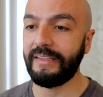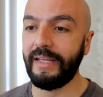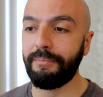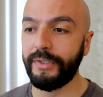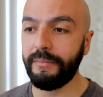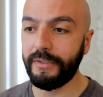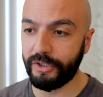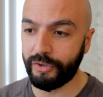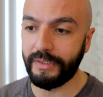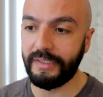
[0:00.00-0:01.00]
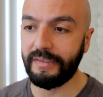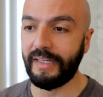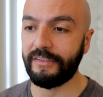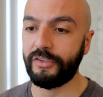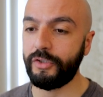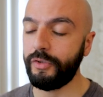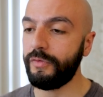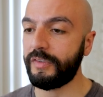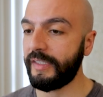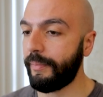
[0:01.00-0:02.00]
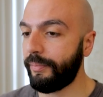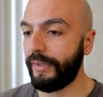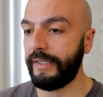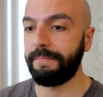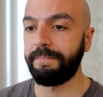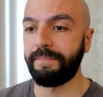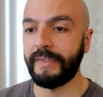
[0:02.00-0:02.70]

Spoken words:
They pretty much treat these as two separate